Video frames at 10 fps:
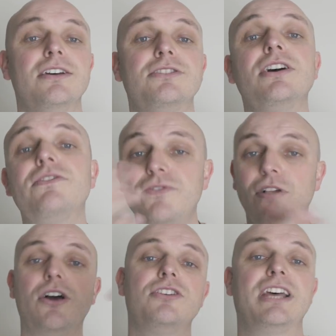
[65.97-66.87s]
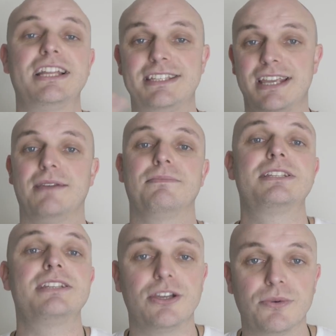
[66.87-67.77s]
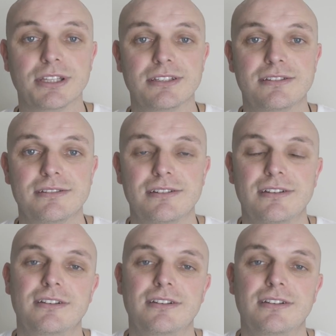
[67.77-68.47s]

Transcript: So it follows that same sequence.